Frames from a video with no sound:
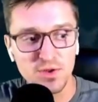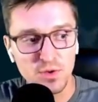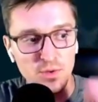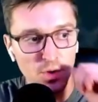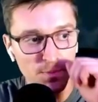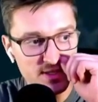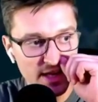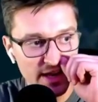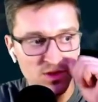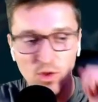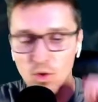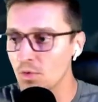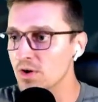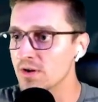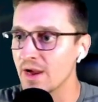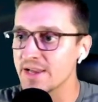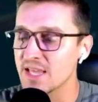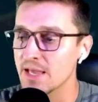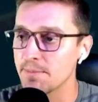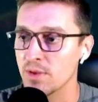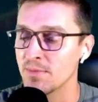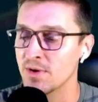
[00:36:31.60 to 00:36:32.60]
after what I
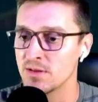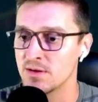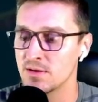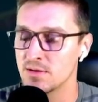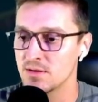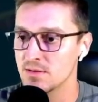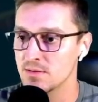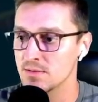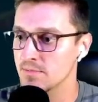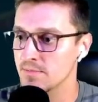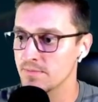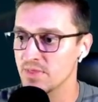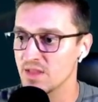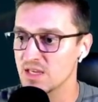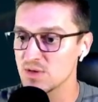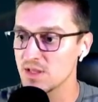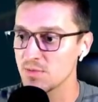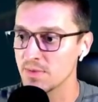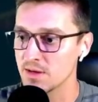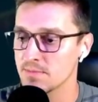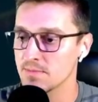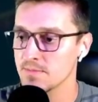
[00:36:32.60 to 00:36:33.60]
saw what Dwebble could
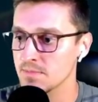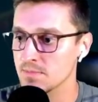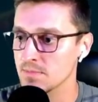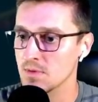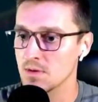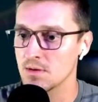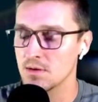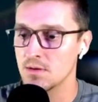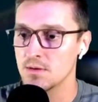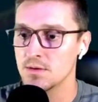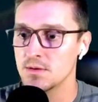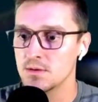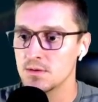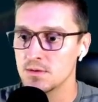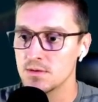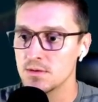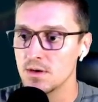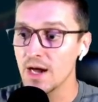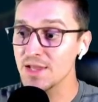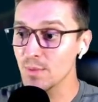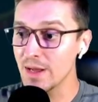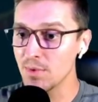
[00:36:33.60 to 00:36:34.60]
do, so I hit it with a
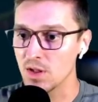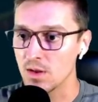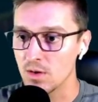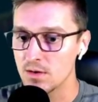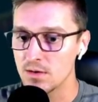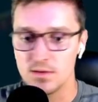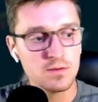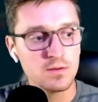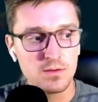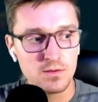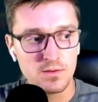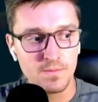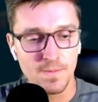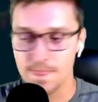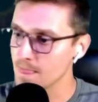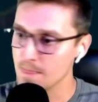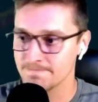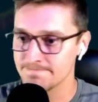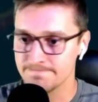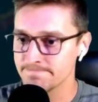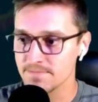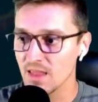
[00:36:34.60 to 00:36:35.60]
Zen Headbutt to take it
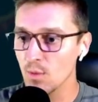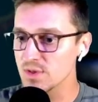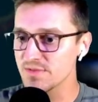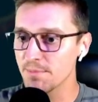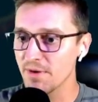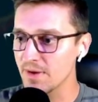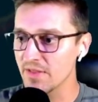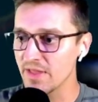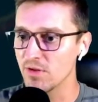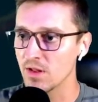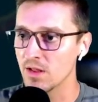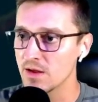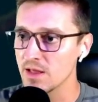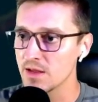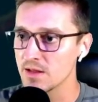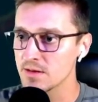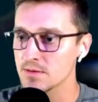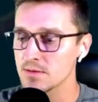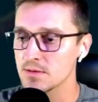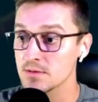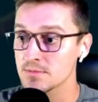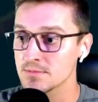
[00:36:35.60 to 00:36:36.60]
out, bringing
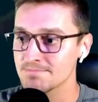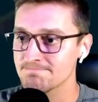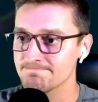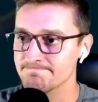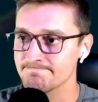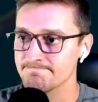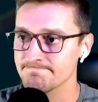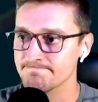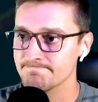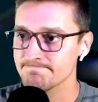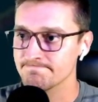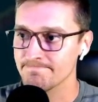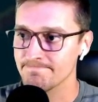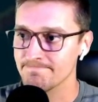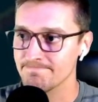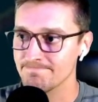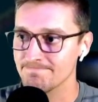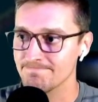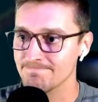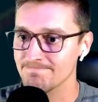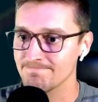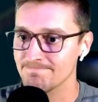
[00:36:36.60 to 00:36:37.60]
out Drake's final
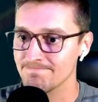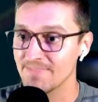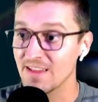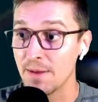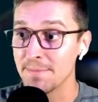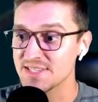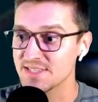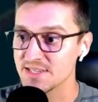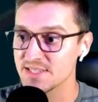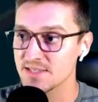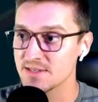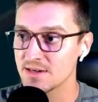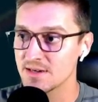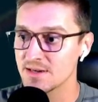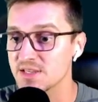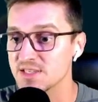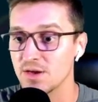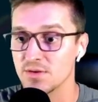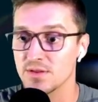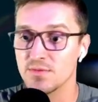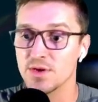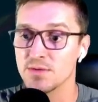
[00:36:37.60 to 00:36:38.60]
Pokemon,
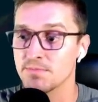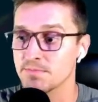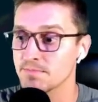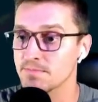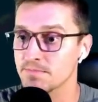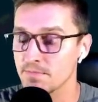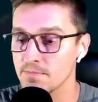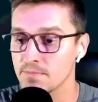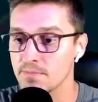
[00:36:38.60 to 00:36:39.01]
Tyrogue, who's